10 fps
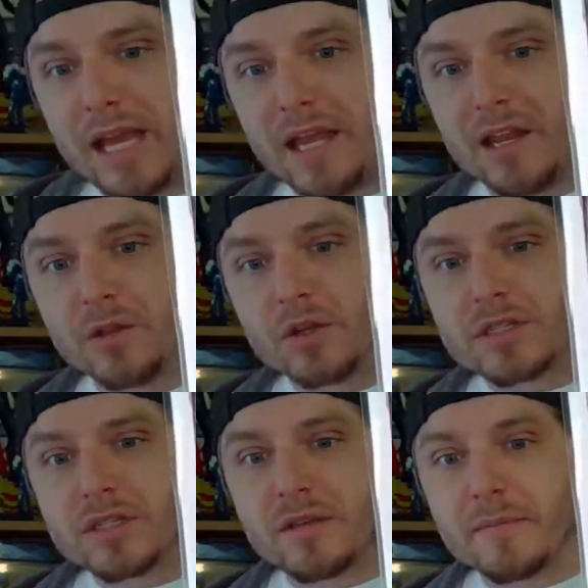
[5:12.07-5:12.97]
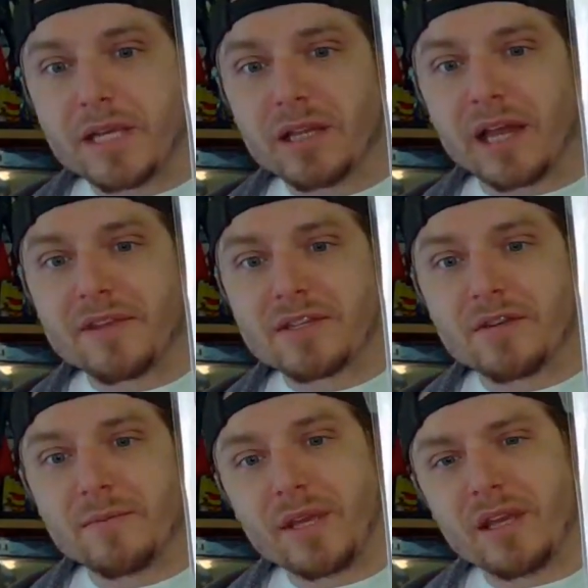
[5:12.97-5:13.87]
And it looks to me like this
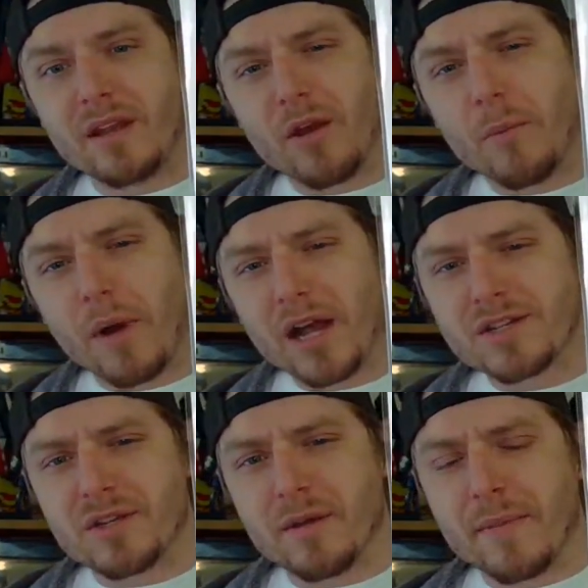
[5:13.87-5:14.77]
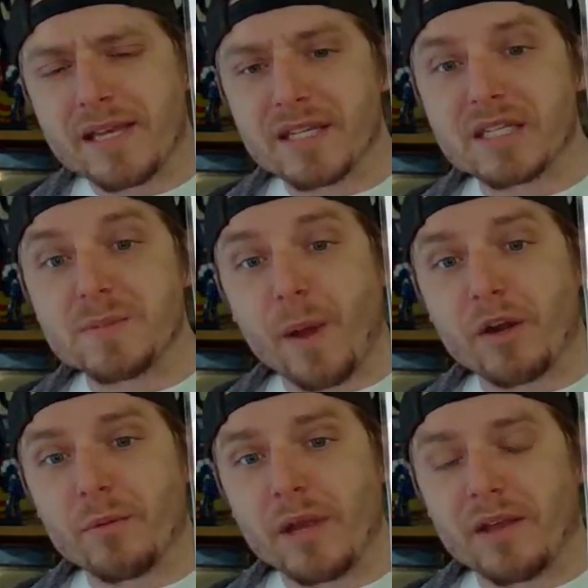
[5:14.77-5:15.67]
could be an homage to Amazing
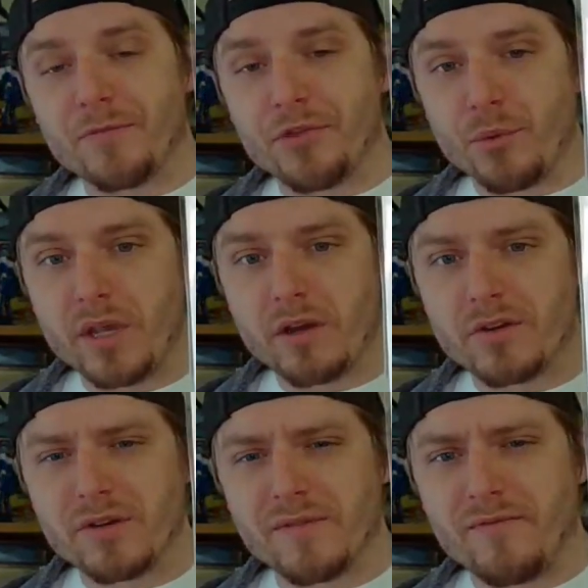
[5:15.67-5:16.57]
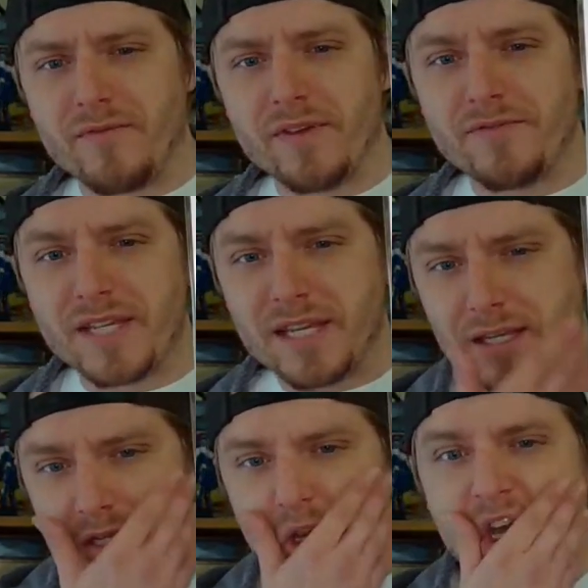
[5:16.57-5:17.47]
Spider-Man
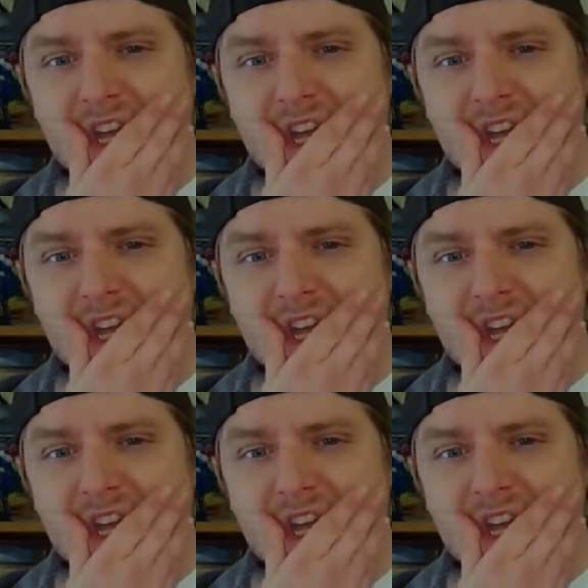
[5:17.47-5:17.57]
315,